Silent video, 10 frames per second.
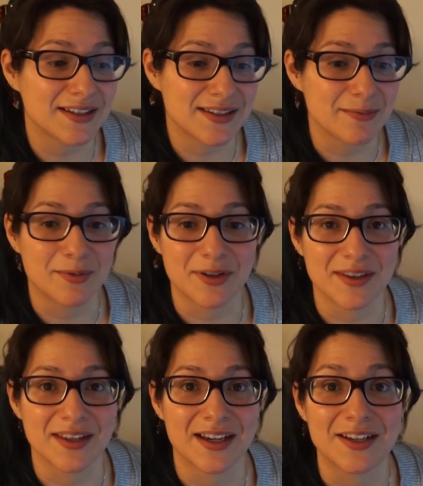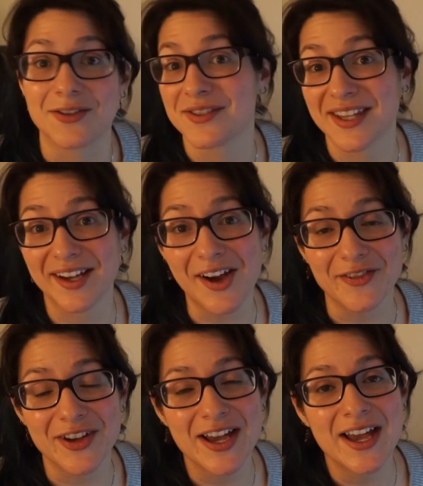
it's important that I don't slack off.